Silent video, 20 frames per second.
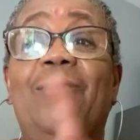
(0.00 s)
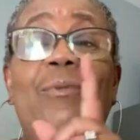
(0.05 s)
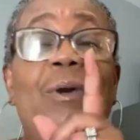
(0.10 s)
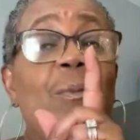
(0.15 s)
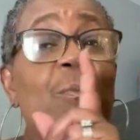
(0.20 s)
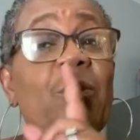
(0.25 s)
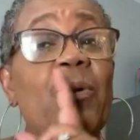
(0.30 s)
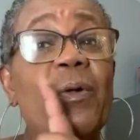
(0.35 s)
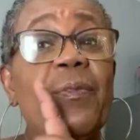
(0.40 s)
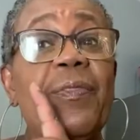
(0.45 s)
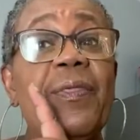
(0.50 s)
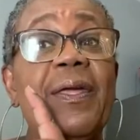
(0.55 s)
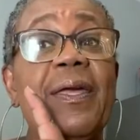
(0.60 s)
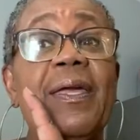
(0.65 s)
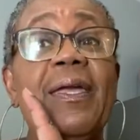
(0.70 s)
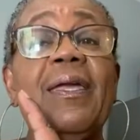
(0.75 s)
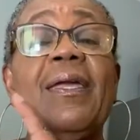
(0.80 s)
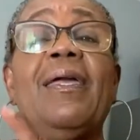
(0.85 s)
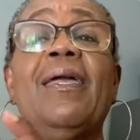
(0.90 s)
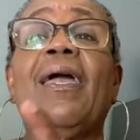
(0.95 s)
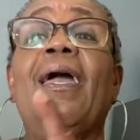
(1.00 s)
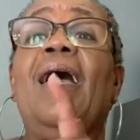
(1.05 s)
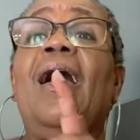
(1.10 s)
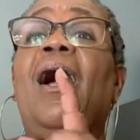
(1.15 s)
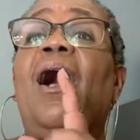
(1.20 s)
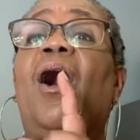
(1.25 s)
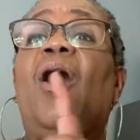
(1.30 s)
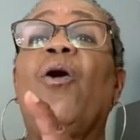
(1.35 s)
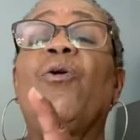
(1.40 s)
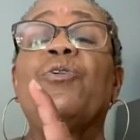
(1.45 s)
One more thing,
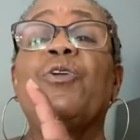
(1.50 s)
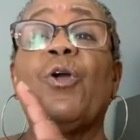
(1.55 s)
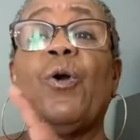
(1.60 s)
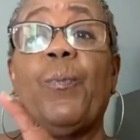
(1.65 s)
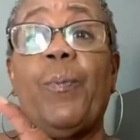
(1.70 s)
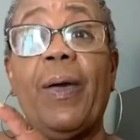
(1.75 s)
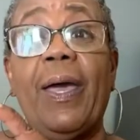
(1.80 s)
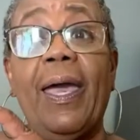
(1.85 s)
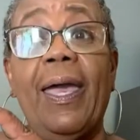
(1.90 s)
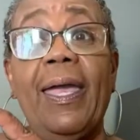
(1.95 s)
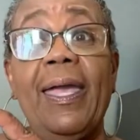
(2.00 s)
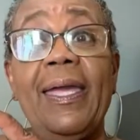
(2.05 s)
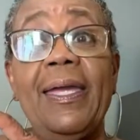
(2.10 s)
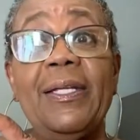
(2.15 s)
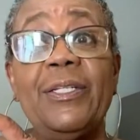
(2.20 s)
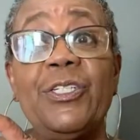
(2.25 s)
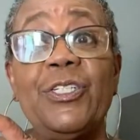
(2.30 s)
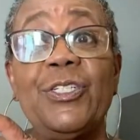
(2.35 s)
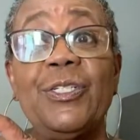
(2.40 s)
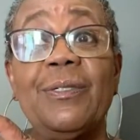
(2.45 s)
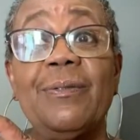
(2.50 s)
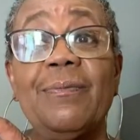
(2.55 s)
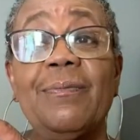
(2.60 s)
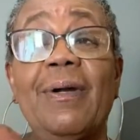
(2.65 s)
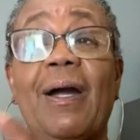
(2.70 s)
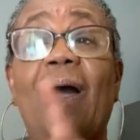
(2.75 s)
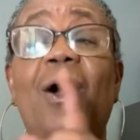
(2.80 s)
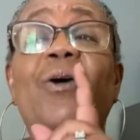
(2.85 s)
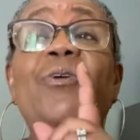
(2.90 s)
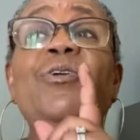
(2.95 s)
on your page,
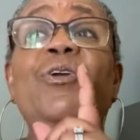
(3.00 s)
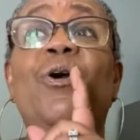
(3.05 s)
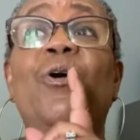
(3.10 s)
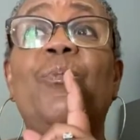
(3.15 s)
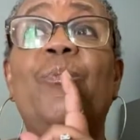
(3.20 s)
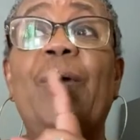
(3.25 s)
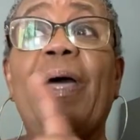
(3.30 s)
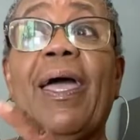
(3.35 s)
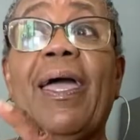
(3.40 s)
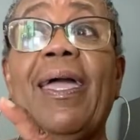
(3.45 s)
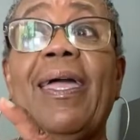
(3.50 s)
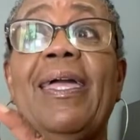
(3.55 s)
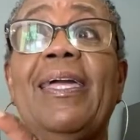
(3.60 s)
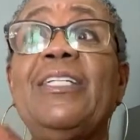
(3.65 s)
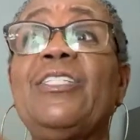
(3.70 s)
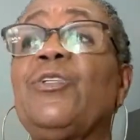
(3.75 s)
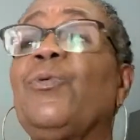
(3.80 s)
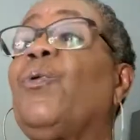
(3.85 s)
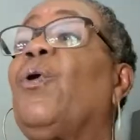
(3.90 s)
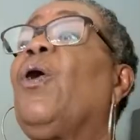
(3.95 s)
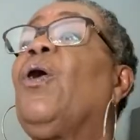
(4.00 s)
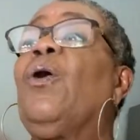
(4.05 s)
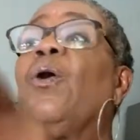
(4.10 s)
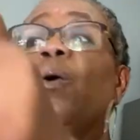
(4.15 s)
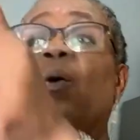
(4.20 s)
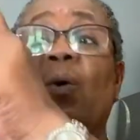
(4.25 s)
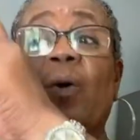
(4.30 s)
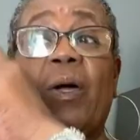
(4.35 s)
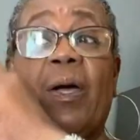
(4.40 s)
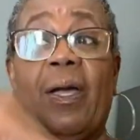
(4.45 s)
on your page,
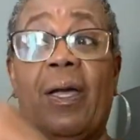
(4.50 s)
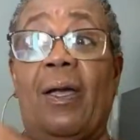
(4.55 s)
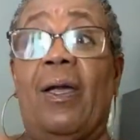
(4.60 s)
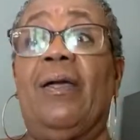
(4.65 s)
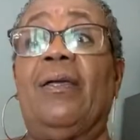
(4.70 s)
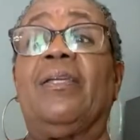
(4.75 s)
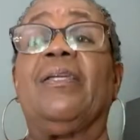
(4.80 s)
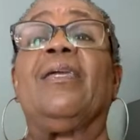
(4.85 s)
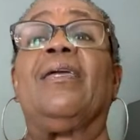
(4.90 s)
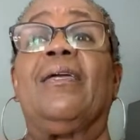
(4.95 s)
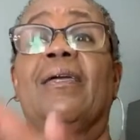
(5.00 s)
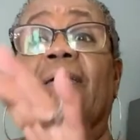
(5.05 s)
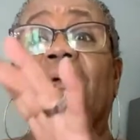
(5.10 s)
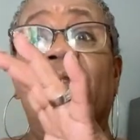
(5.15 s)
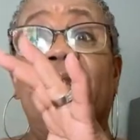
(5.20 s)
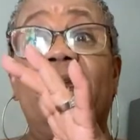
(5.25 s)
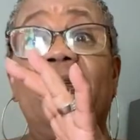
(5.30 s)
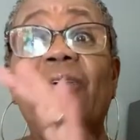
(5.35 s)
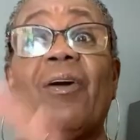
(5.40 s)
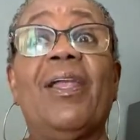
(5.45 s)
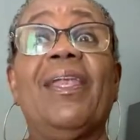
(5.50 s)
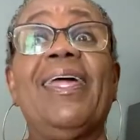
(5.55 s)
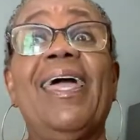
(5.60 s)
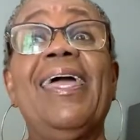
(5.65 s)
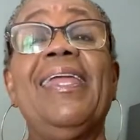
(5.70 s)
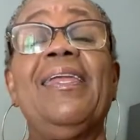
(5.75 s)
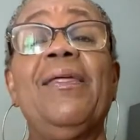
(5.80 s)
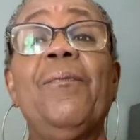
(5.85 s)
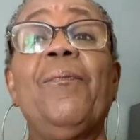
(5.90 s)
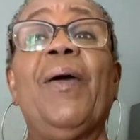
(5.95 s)
your
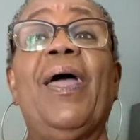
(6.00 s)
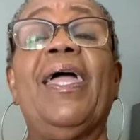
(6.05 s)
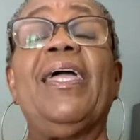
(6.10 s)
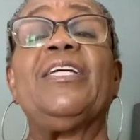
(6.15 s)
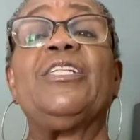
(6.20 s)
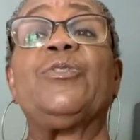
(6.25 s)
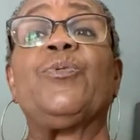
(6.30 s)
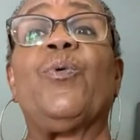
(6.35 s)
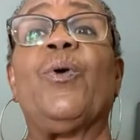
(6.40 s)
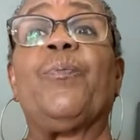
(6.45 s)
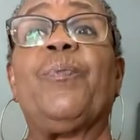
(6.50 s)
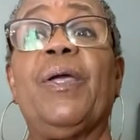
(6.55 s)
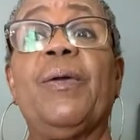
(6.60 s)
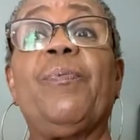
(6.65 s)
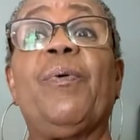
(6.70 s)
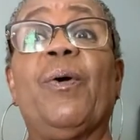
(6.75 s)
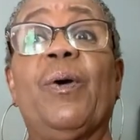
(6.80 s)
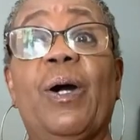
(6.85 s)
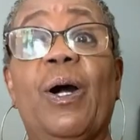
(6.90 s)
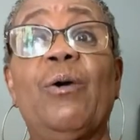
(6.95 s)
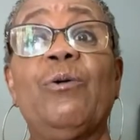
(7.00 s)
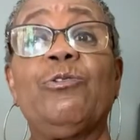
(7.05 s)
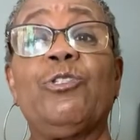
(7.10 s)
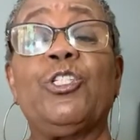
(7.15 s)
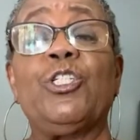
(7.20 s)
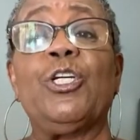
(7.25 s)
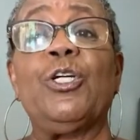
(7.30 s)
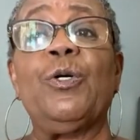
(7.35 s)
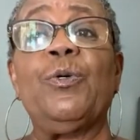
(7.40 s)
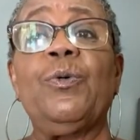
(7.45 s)
landing page where people go
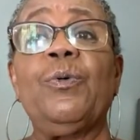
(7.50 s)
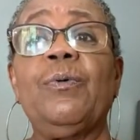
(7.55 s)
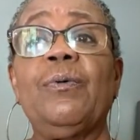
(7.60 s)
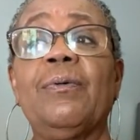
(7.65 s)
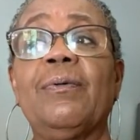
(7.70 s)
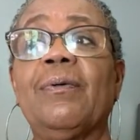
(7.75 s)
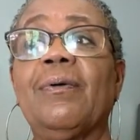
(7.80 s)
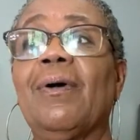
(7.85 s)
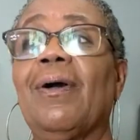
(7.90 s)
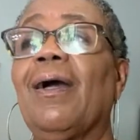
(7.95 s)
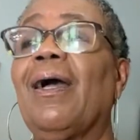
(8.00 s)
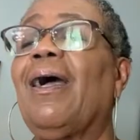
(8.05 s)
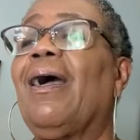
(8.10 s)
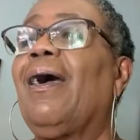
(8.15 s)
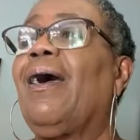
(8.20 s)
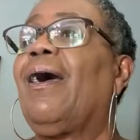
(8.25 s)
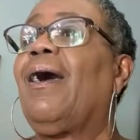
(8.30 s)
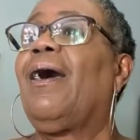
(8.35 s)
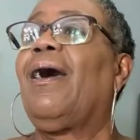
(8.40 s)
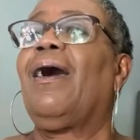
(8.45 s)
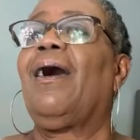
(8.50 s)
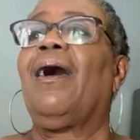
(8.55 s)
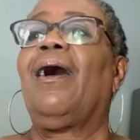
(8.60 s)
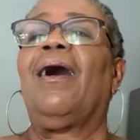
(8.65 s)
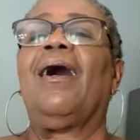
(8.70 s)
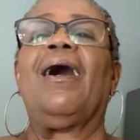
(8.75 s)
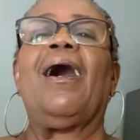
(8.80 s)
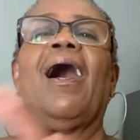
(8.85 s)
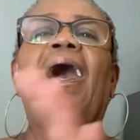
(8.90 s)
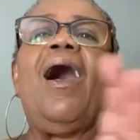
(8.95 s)
to,
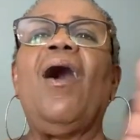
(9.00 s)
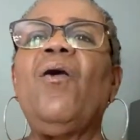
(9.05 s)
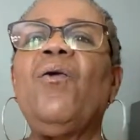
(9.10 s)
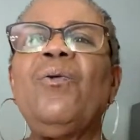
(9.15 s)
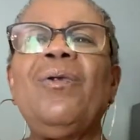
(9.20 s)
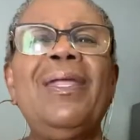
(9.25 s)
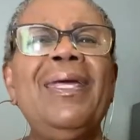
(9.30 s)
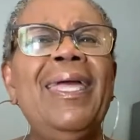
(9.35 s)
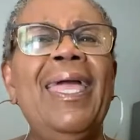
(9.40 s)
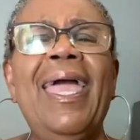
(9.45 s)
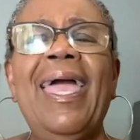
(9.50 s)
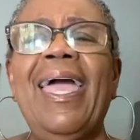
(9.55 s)
only